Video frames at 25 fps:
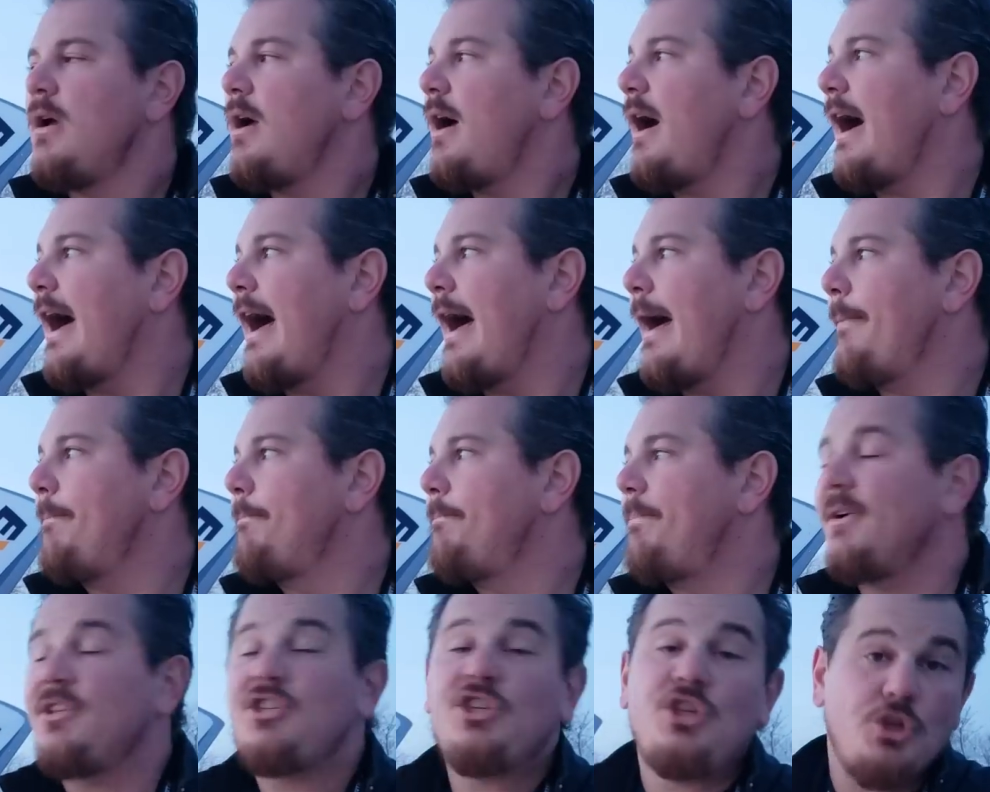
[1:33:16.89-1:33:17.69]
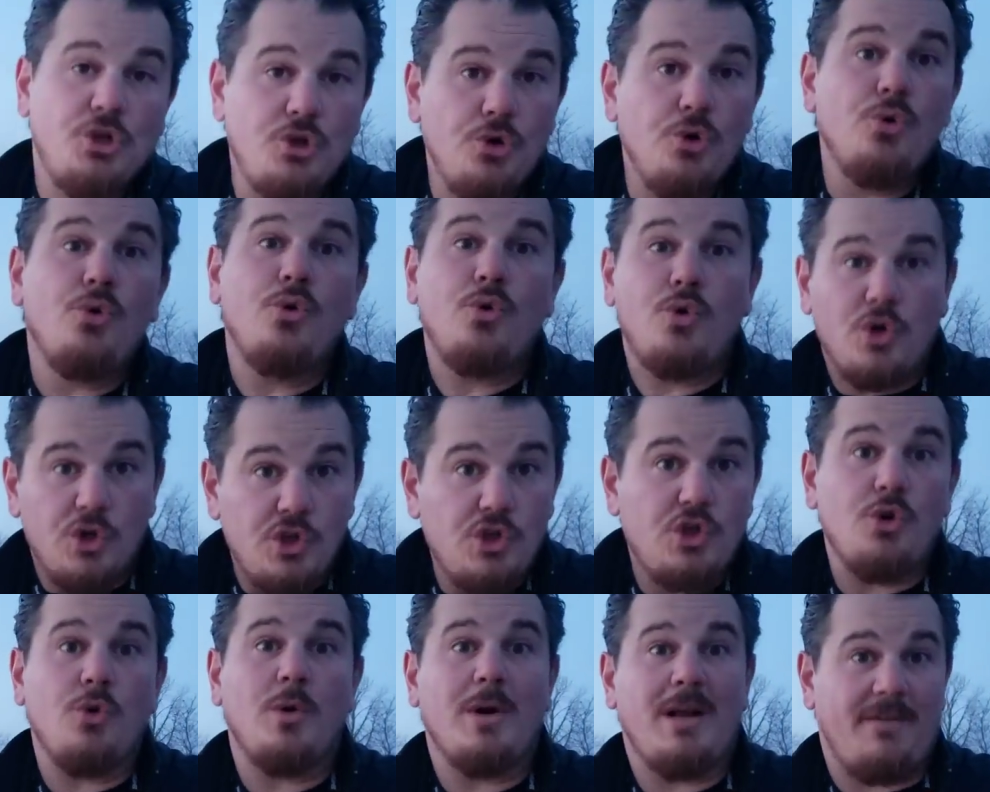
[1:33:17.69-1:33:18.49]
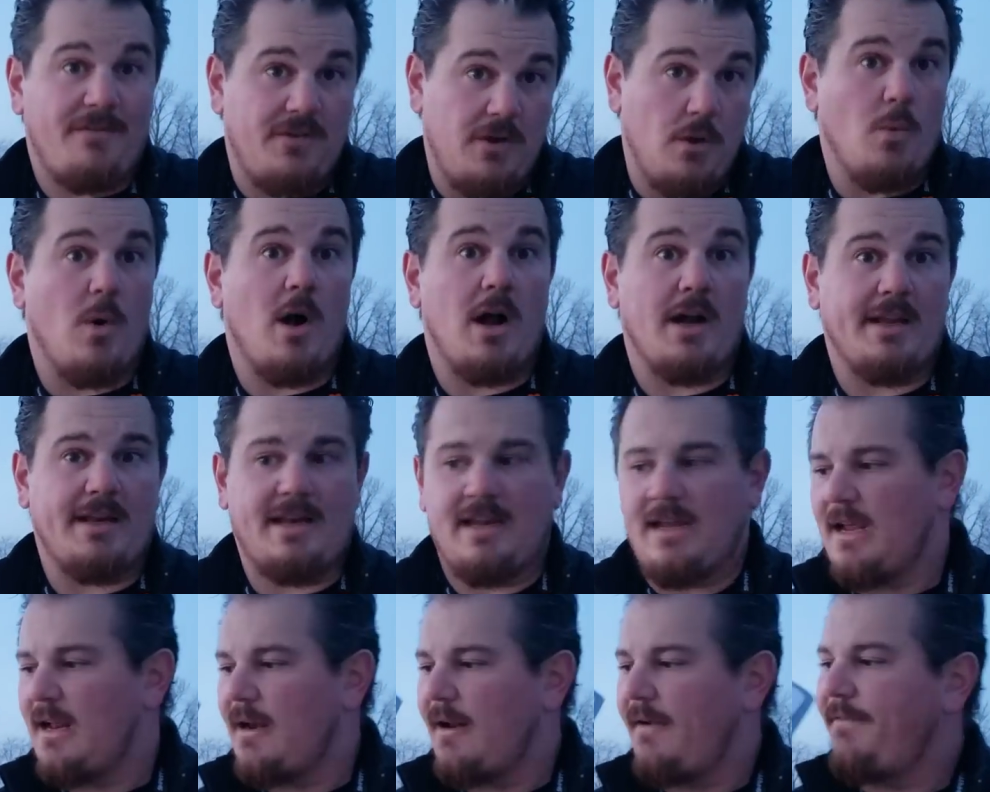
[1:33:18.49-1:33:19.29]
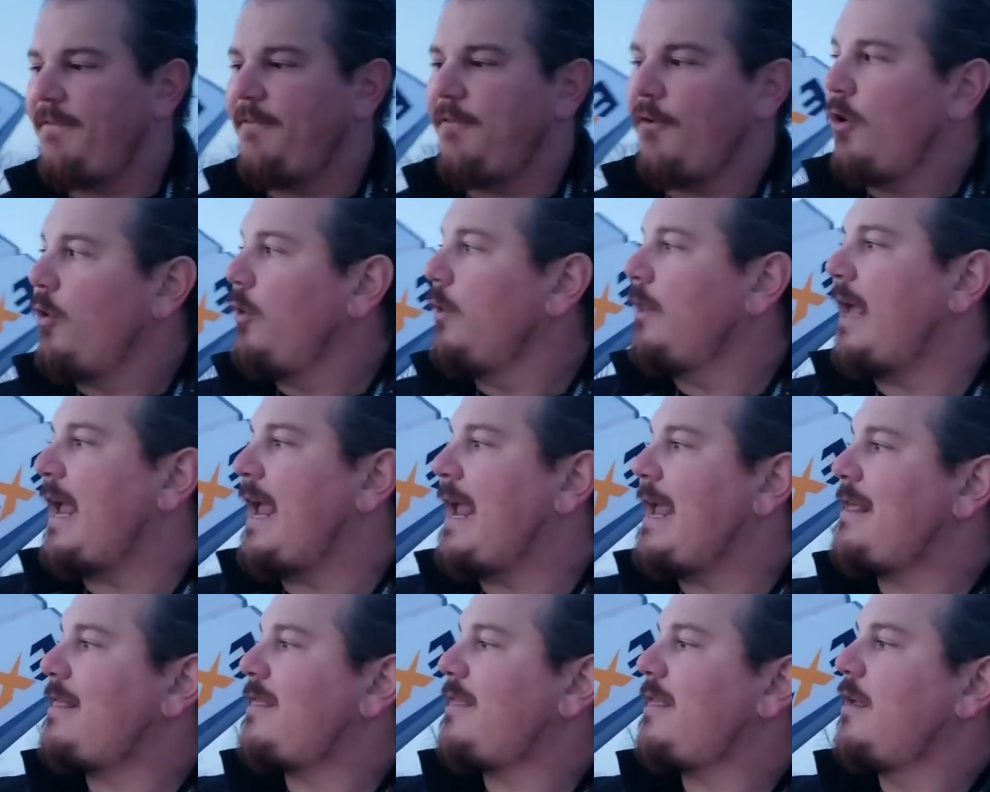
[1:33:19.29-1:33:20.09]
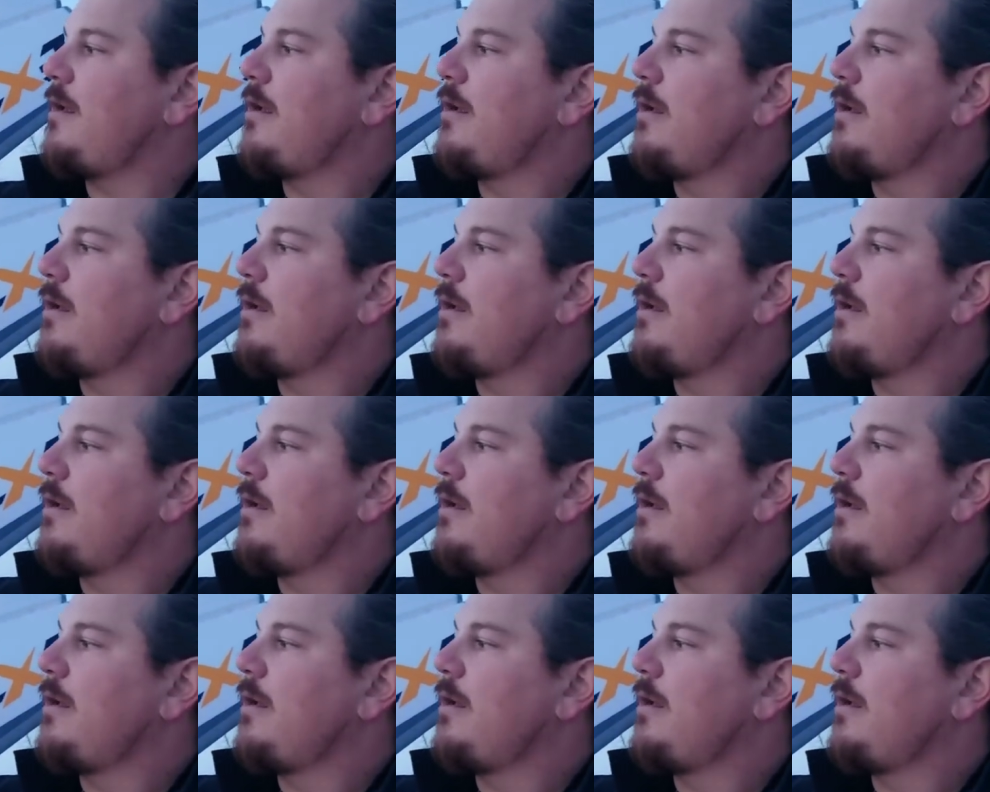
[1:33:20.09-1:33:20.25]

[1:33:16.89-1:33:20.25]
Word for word: But you could do it if you wanted it. And a full length,